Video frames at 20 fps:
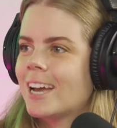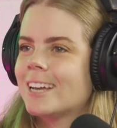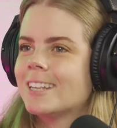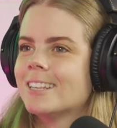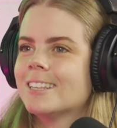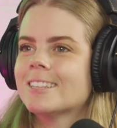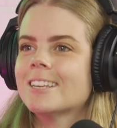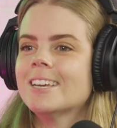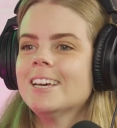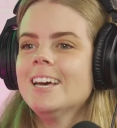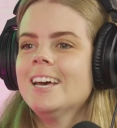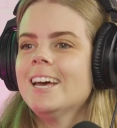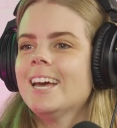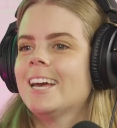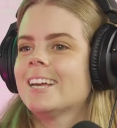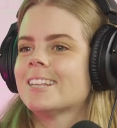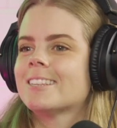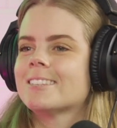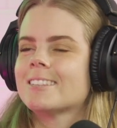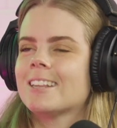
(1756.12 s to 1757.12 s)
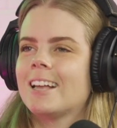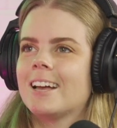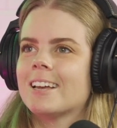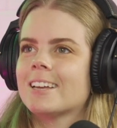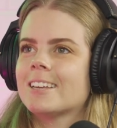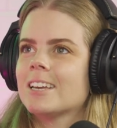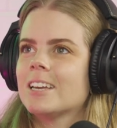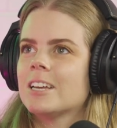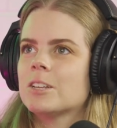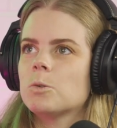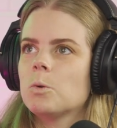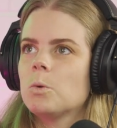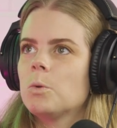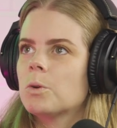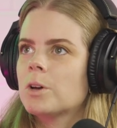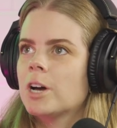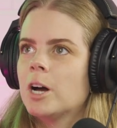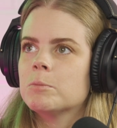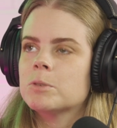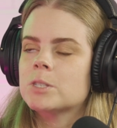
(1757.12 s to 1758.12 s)
And it's like it all
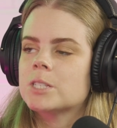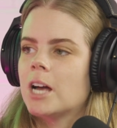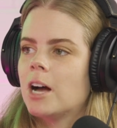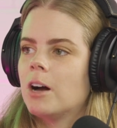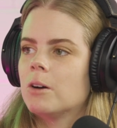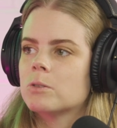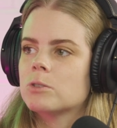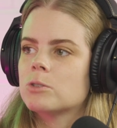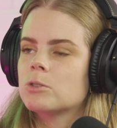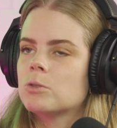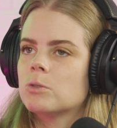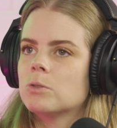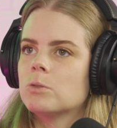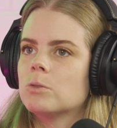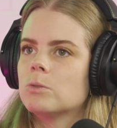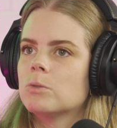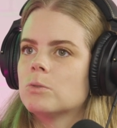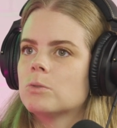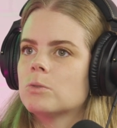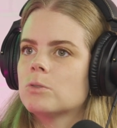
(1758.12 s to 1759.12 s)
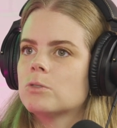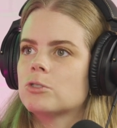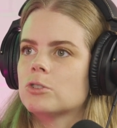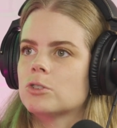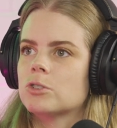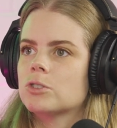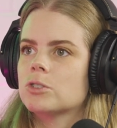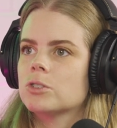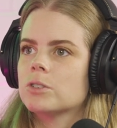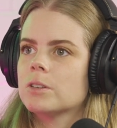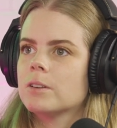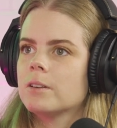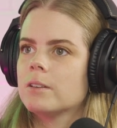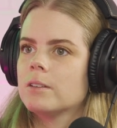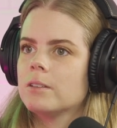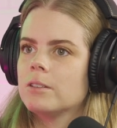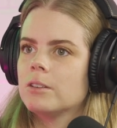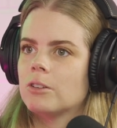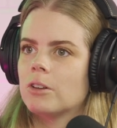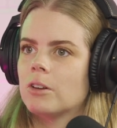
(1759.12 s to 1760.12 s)
comes down to just
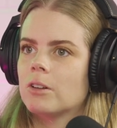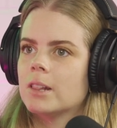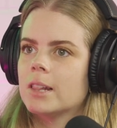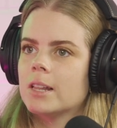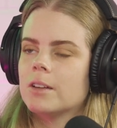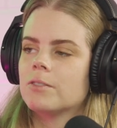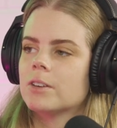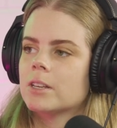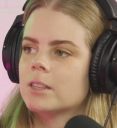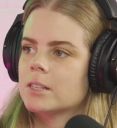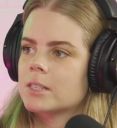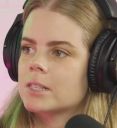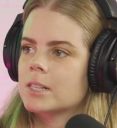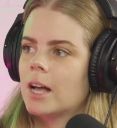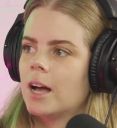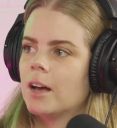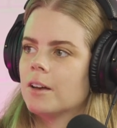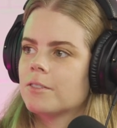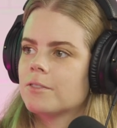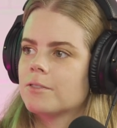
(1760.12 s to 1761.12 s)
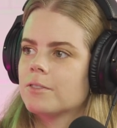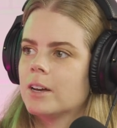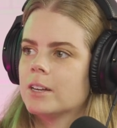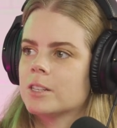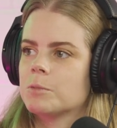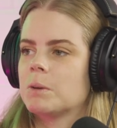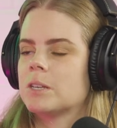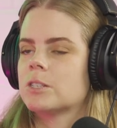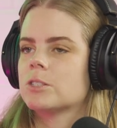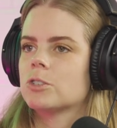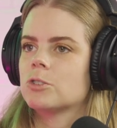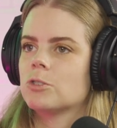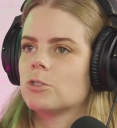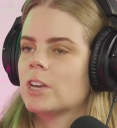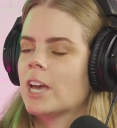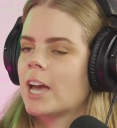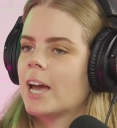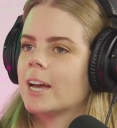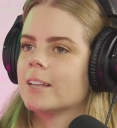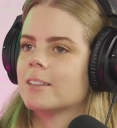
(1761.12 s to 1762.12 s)
living this life as best as you
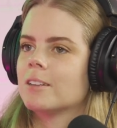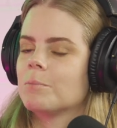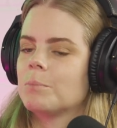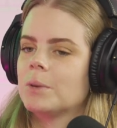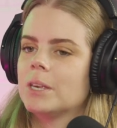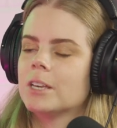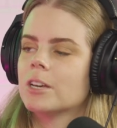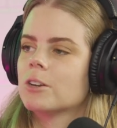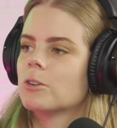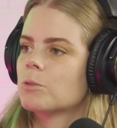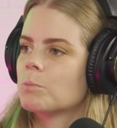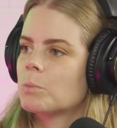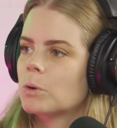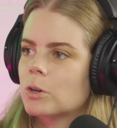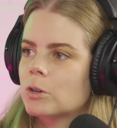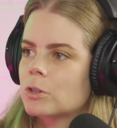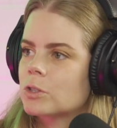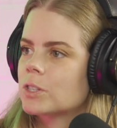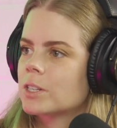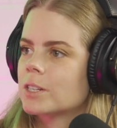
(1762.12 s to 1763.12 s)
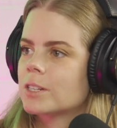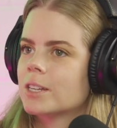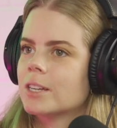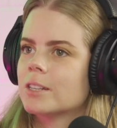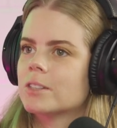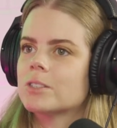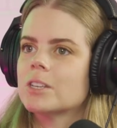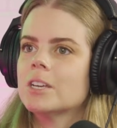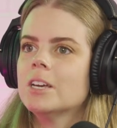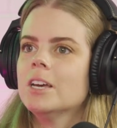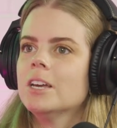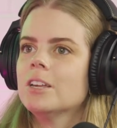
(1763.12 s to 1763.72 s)
can, and being a good person, and